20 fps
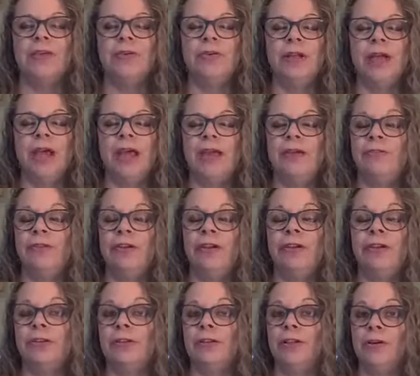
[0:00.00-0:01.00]
you and I, if you're
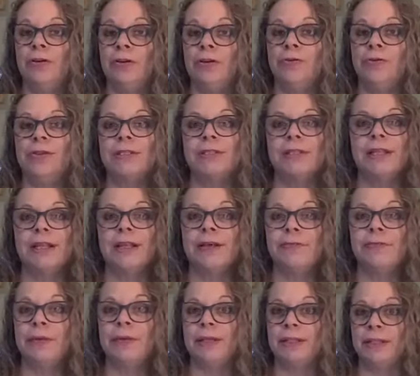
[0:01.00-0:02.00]
here local, will set
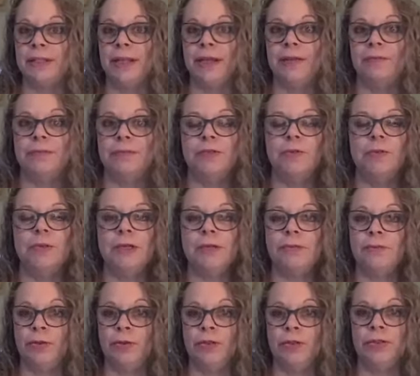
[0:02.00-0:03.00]
up a time to meet
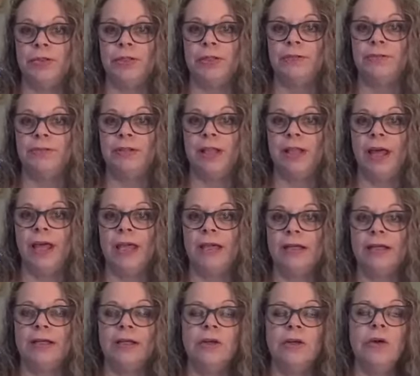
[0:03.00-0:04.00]
in person if you
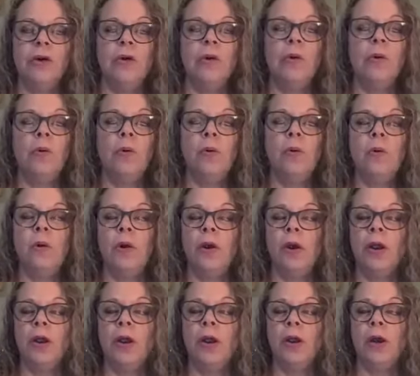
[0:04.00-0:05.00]
like
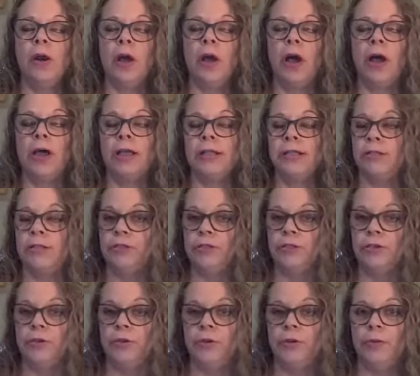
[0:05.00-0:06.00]
or on
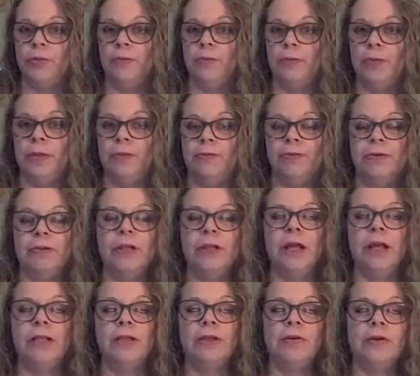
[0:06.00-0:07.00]
Zoom if you're
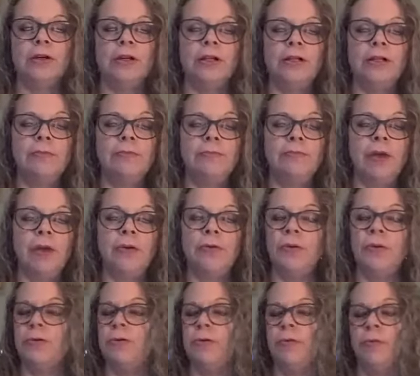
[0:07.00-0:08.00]
not local. I
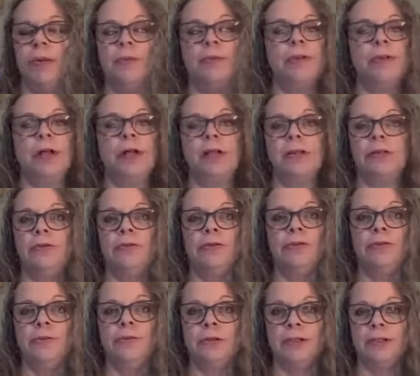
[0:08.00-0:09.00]
work with people all over
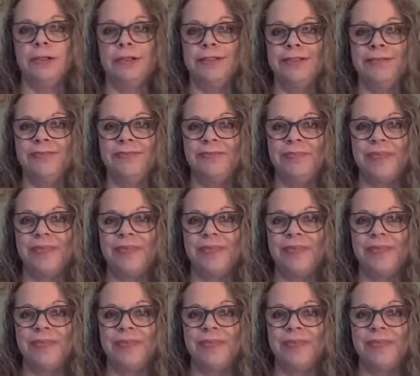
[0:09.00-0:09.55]
the world.